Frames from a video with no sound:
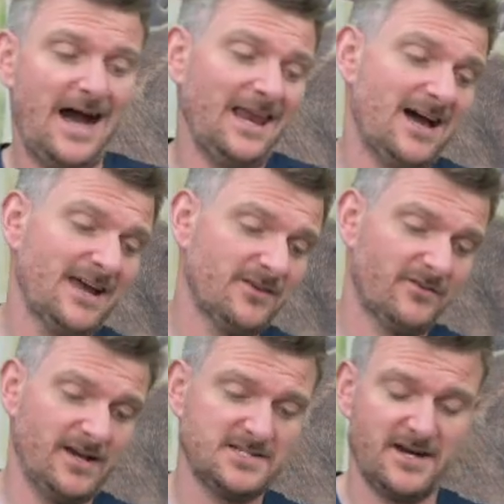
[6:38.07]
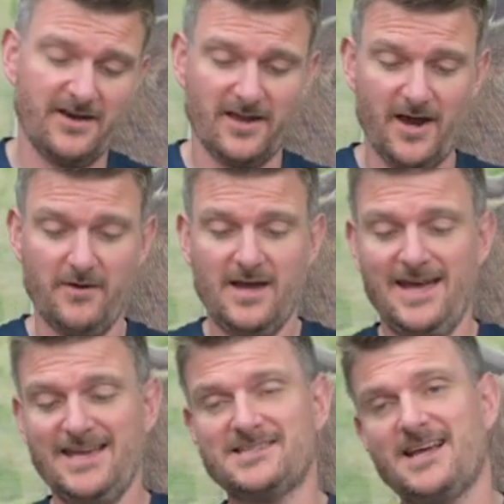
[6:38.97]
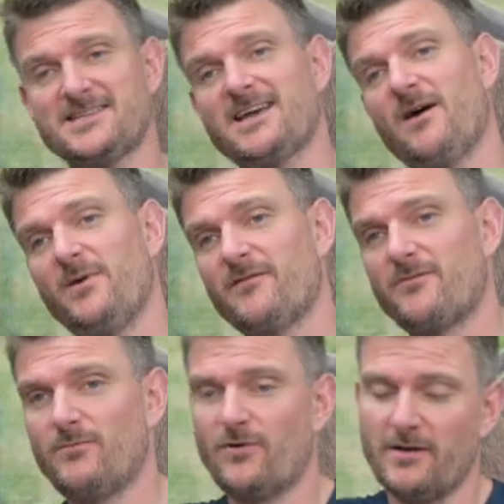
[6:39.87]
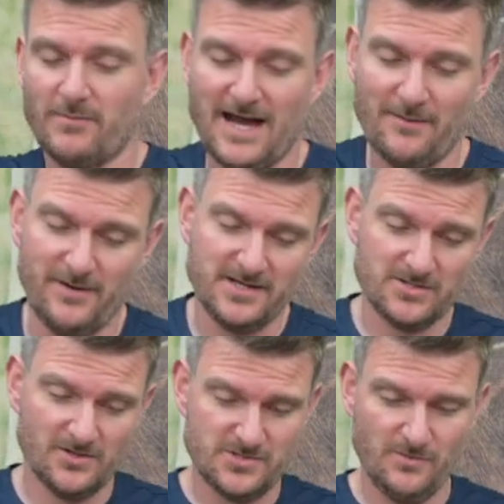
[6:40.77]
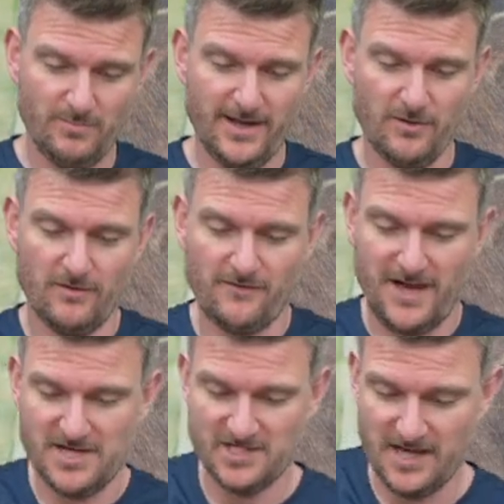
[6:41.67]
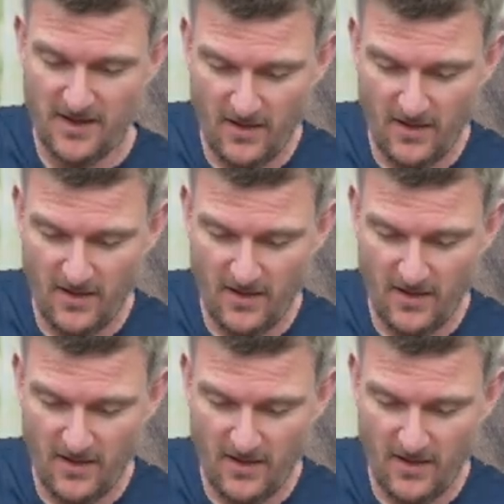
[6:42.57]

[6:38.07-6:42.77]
I like the grey Cerakote. It stands out a bit from boring black, but it's not too bling or flashy.